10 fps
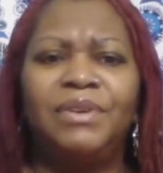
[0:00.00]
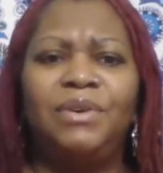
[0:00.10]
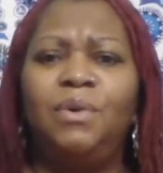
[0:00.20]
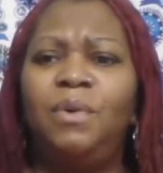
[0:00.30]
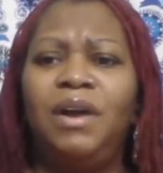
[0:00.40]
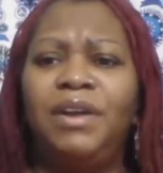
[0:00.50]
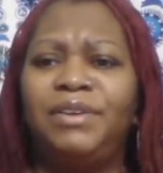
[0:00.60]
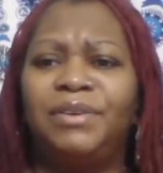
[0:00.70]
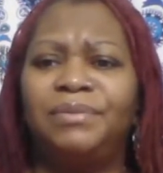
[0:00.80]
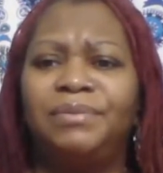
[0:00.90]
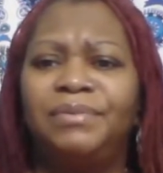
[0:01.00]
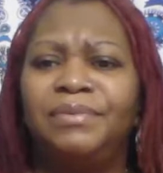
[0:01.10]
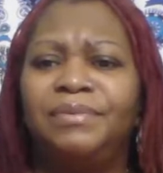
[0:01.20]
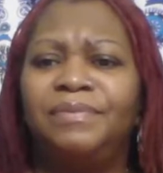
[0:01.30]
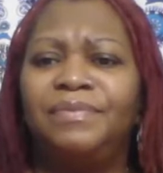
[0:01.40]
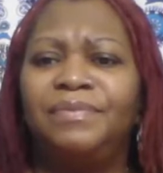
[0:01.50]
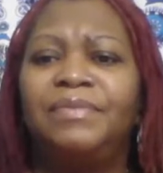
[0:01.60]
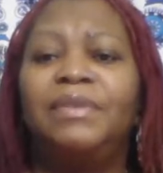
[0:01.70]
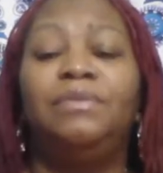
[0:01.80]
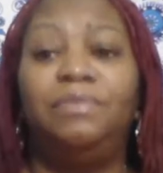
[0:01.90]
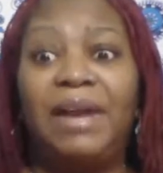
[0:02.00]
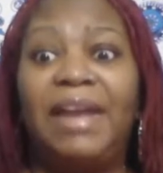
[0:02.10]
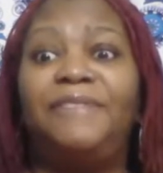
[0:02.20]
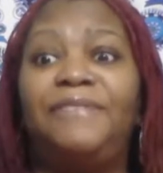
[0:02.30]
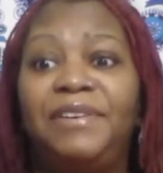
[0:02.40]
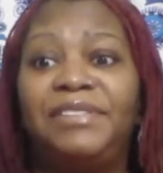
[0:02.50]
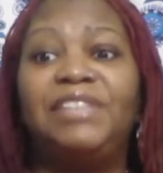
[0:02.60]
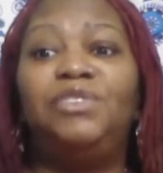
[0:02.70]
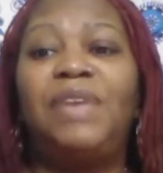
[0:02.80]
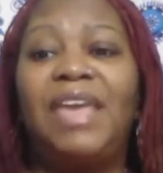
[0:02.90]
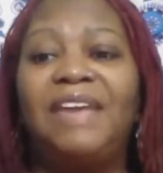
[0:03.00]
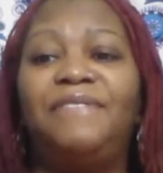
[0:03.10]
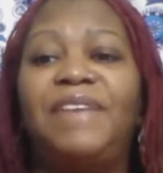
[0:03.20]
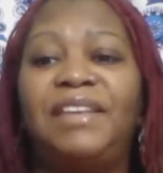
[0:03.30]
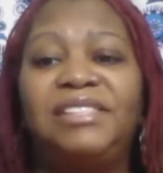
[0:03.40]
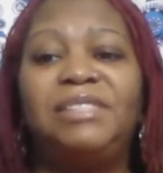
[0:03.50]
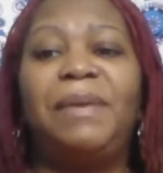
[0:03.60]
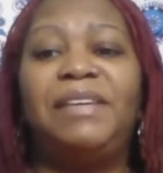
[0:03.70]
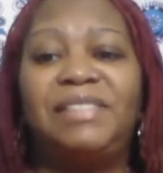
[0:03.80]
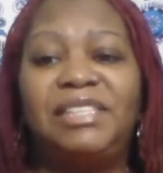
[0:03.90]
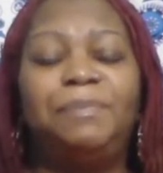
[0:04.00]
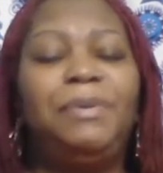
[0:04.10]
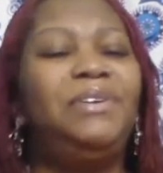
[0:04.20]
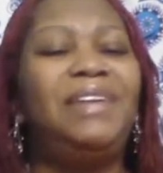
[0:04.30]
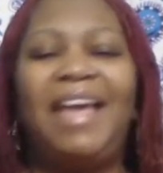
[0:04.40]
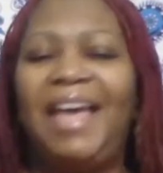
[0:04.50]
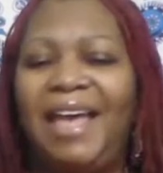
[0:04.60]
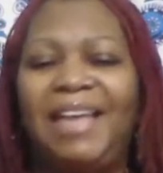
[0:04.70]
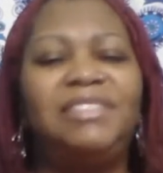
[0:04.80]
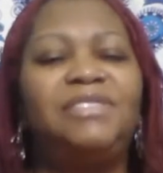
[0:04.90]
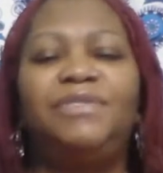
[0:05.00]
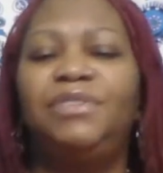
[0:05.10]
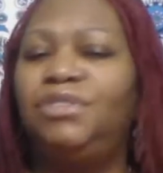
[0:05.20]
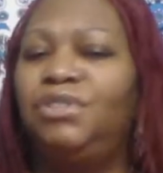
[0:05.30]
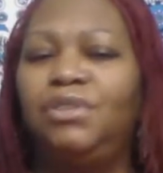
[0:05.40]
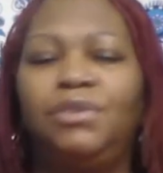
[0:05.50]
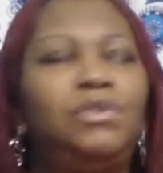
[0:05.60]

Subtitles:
Who are you? Right. Farrah said you can't fake the space that spirit has for you.